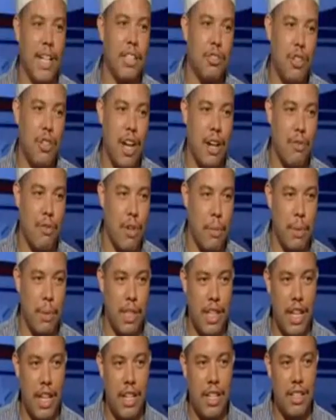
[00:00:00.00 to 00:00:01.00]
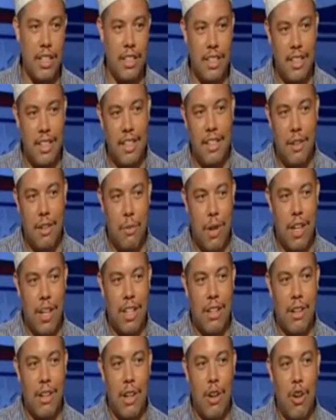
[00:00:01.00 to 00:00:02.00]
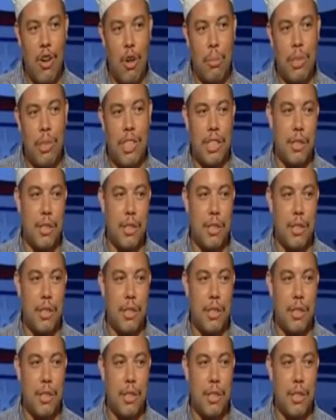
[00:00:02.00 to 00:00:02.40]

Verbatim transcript: and then try to replicate it while they're at home.